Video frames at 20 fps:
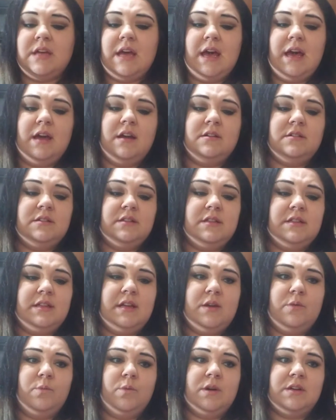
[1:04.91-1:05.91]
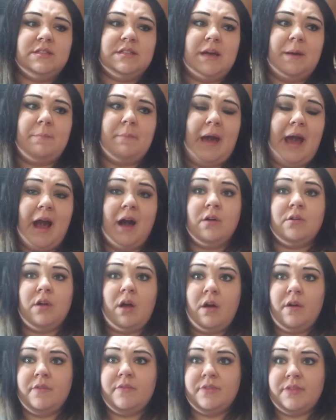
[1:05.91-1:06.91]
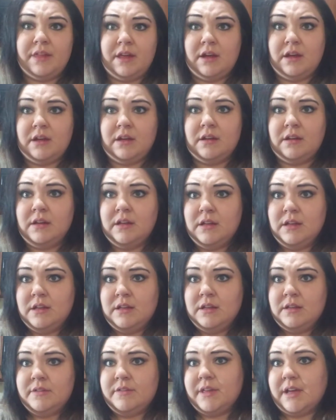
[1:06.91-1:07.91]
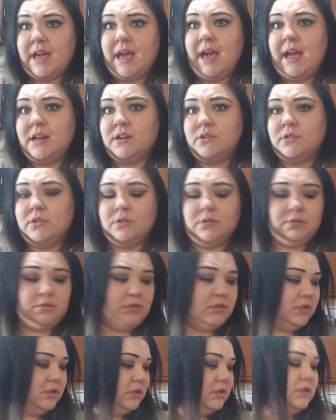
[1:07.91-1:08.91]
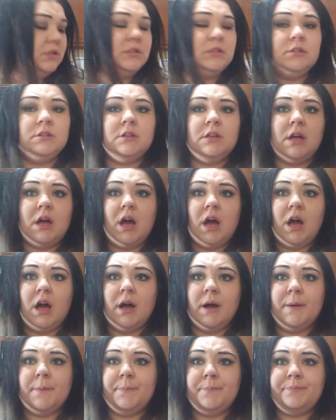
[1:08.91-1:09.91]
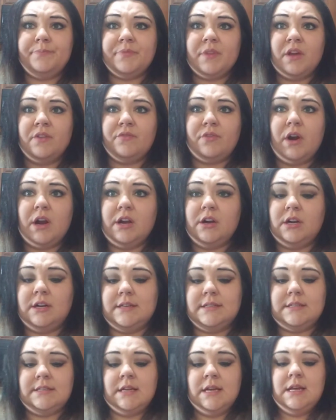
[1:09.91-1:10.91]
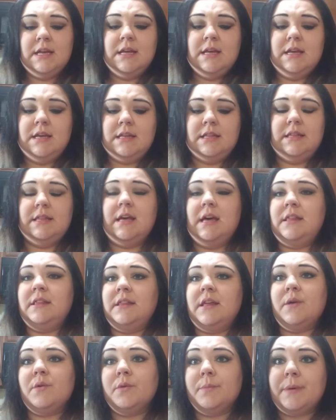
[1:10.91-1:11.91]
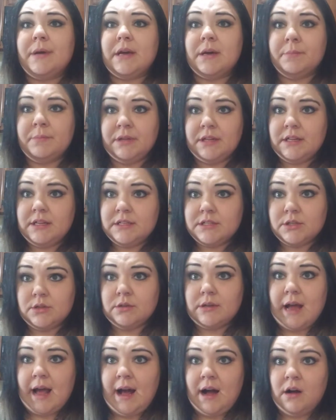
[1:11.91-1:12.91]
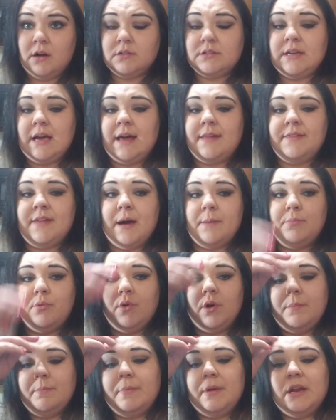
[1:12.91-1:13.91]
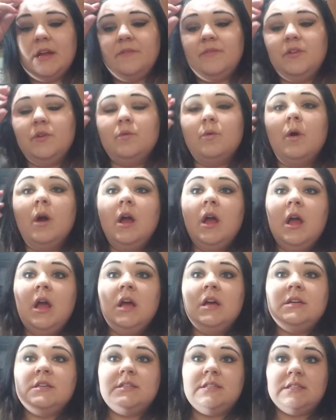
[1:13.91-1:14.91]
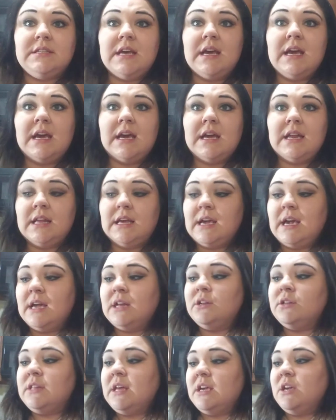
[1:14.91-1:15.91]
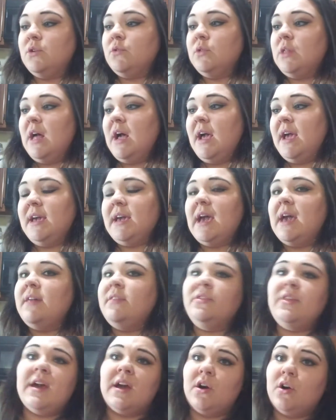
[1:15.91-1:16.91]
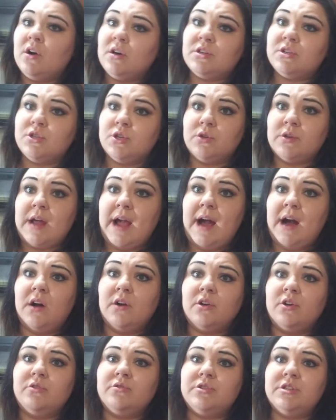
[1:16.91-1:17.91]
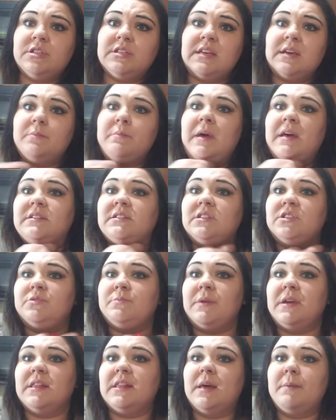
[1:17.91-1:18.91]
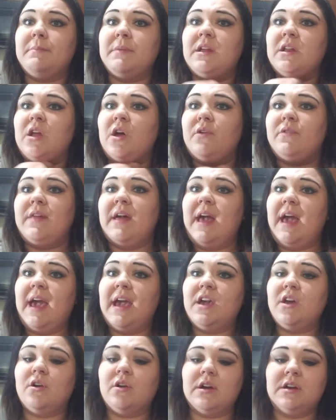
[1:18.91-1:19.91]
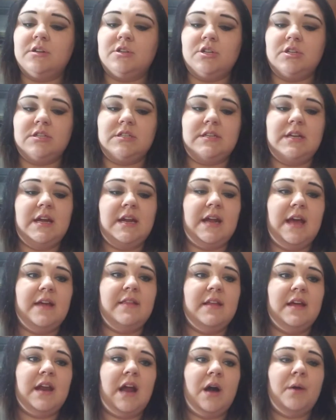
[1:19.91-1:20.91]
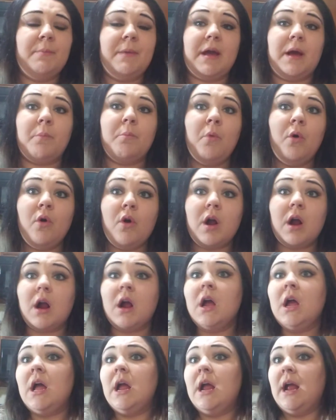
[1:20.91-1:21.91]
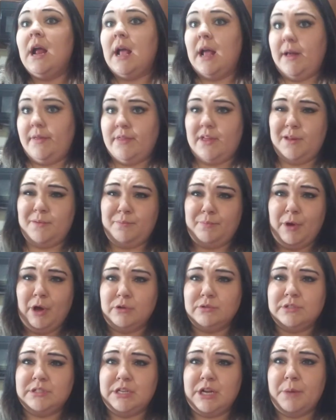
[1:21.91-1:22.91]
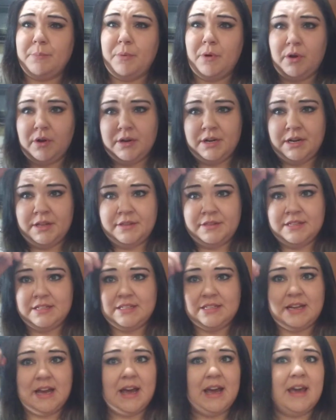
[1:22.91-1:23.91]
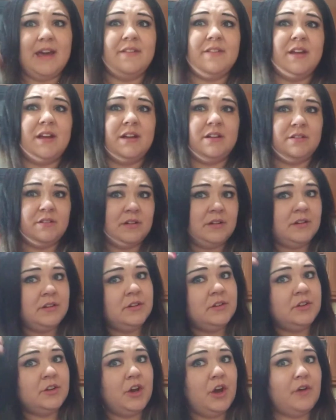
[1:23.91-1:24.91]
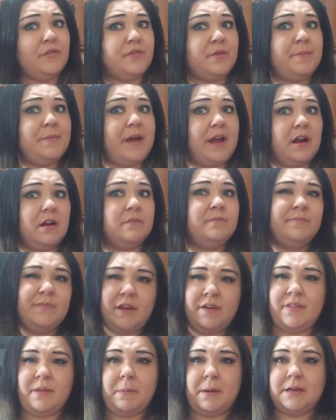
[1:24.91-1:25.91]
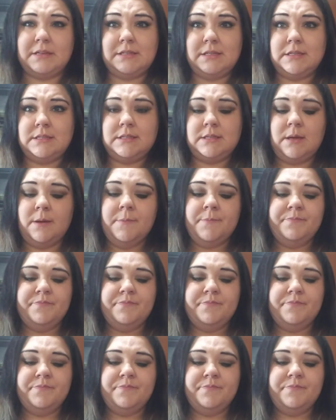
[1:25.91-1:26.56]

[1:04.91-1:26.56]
And then once I'm out of the, the candle um, fragrance, then they will be completely sold out at that point. But if you see any candle that you like and they are sold out, you just can message me and let me know that, hey, you're interested, and then I'll make more and then post it up on the site and then go from there. If that makes sense.